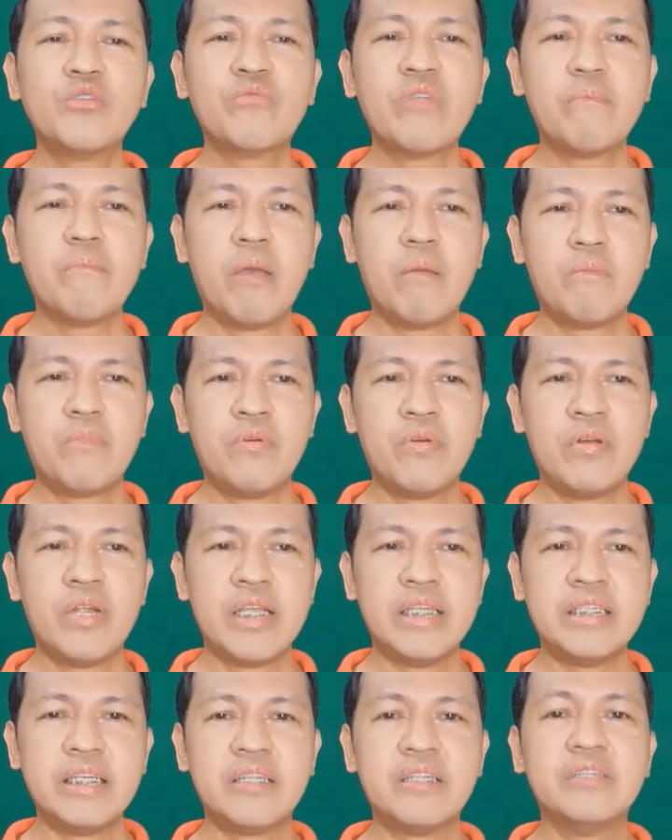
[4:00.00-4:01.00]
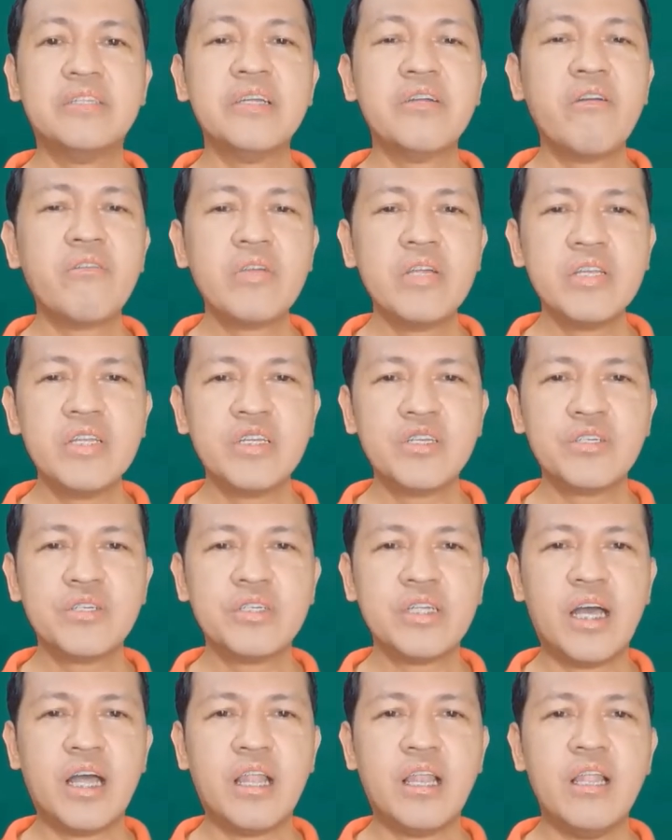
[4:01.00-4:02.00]
to remember is that zero
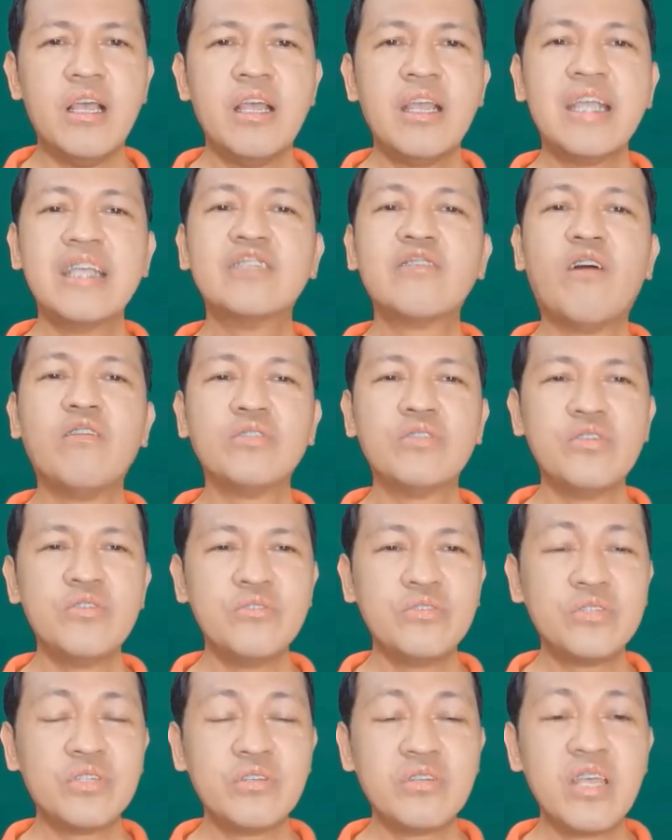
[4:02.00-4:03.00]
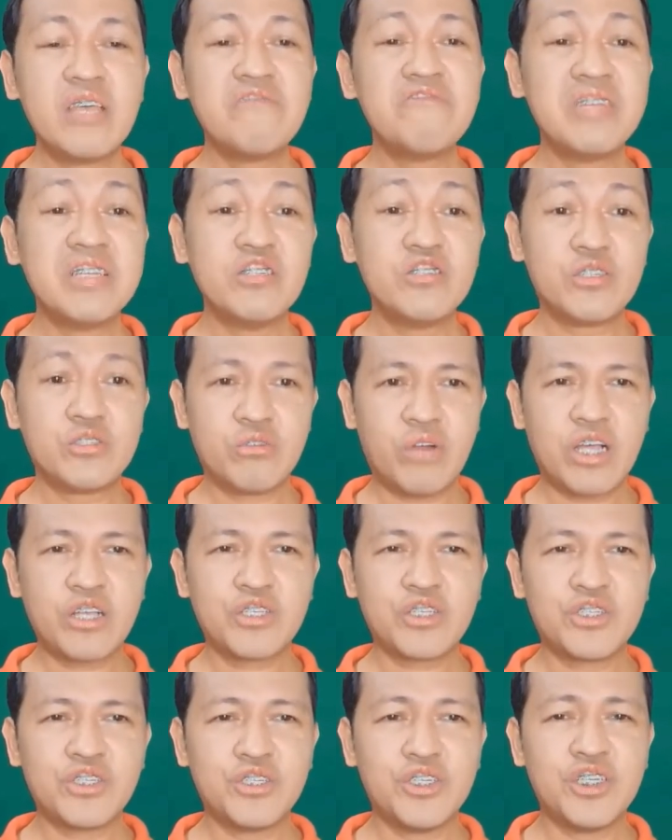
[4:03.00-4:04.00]
conditional is also used to give
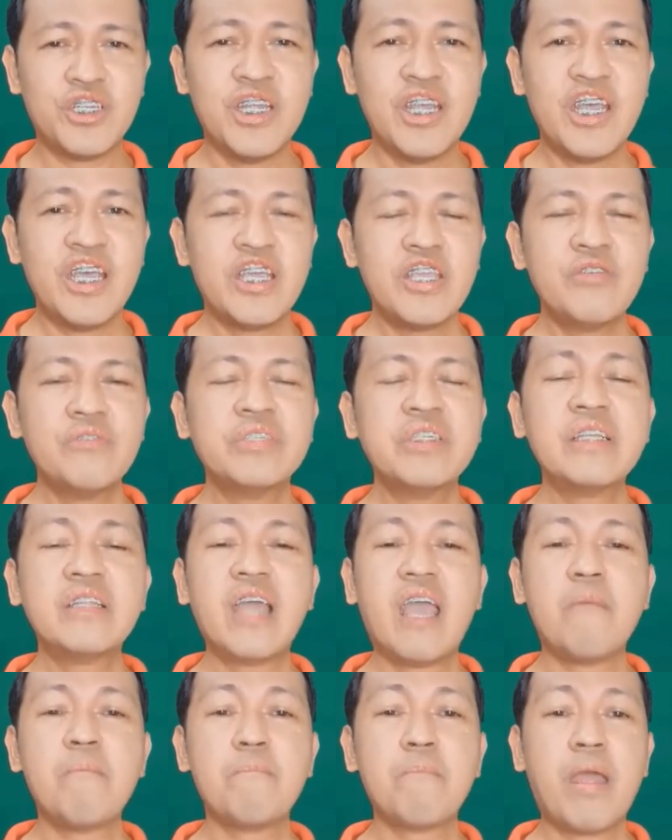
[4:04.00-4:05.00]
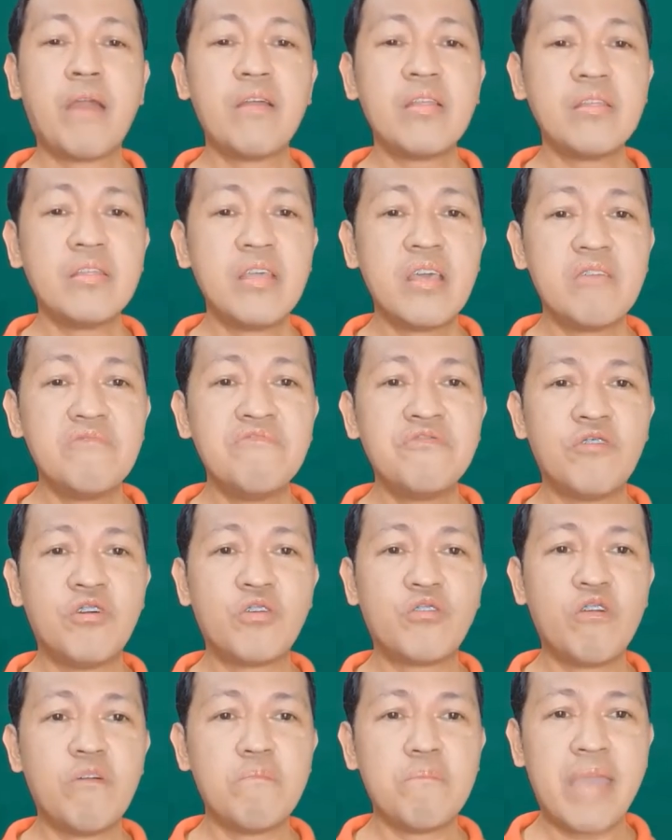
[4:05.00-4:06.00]
instruction using the imperative
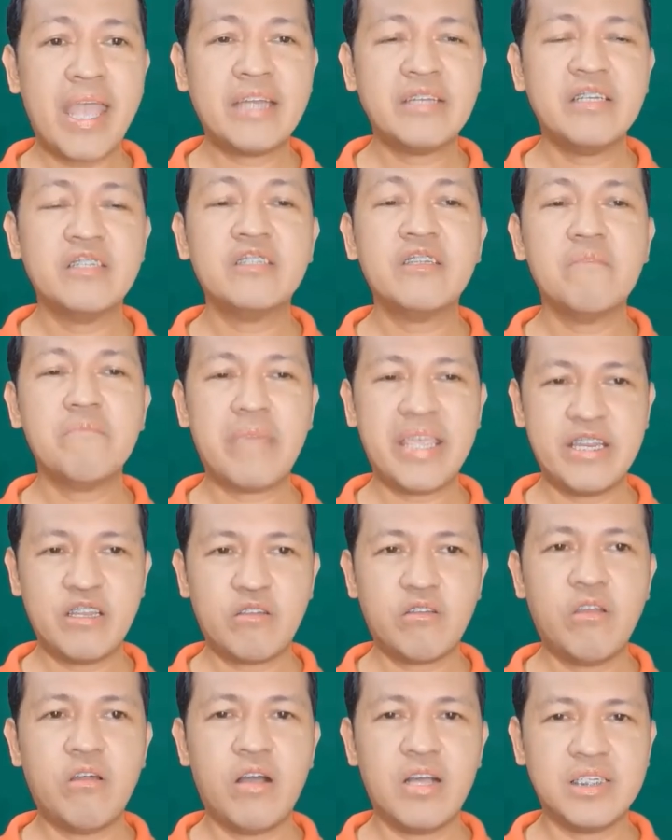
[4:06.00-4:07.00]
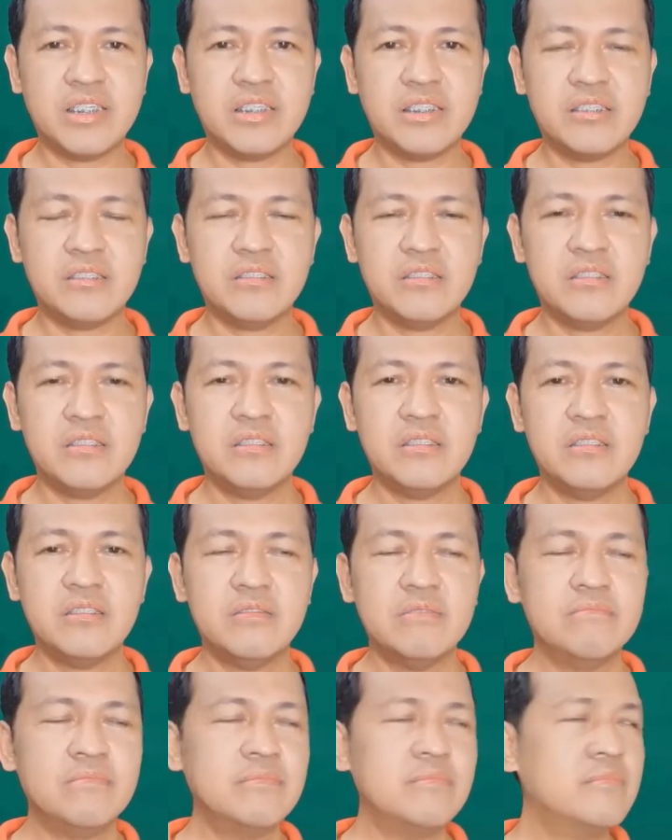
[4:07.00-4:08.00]
or command in the main clause.
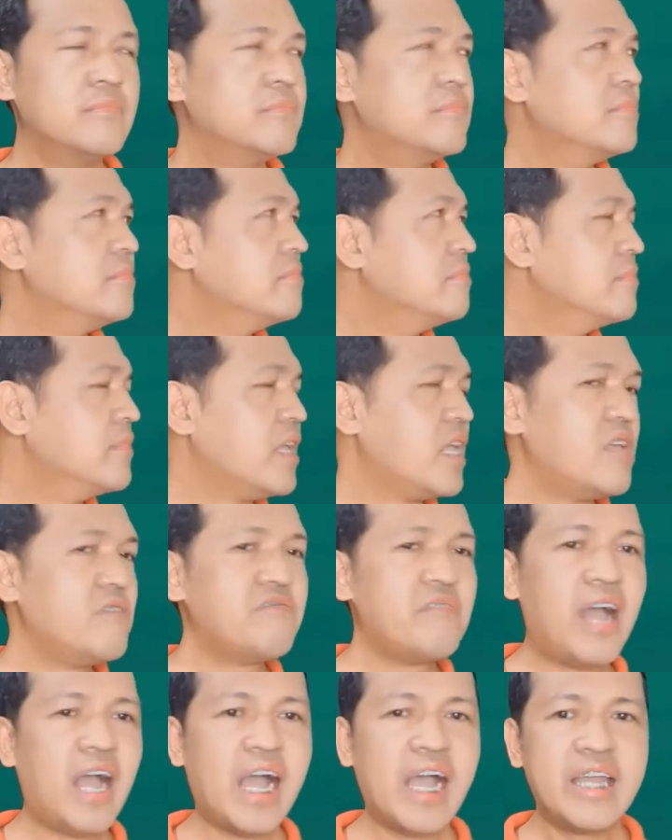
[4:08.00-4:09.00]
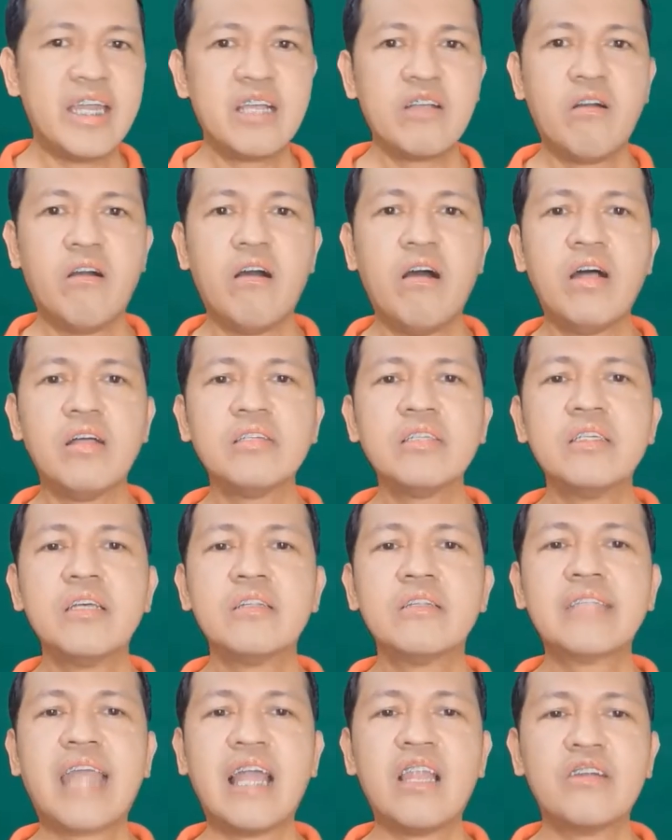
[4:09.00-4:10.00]
If Anna calls,
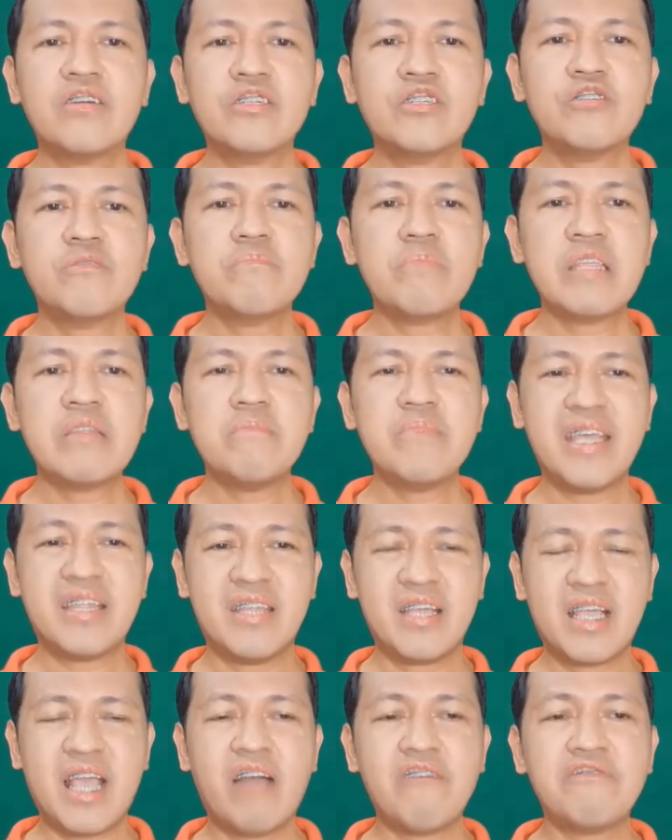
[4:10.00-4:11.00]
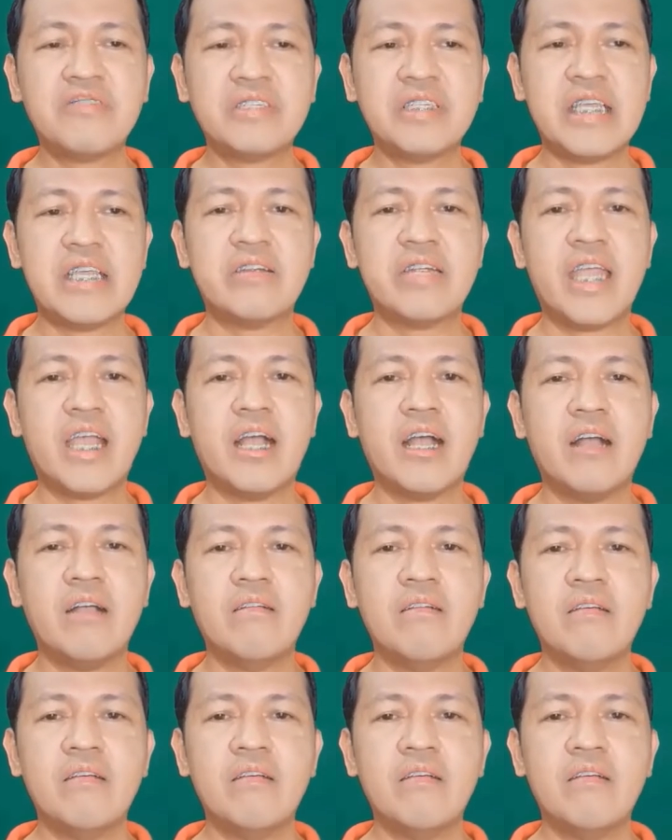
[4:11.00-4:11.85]
tell her to meet me at the cafeteria.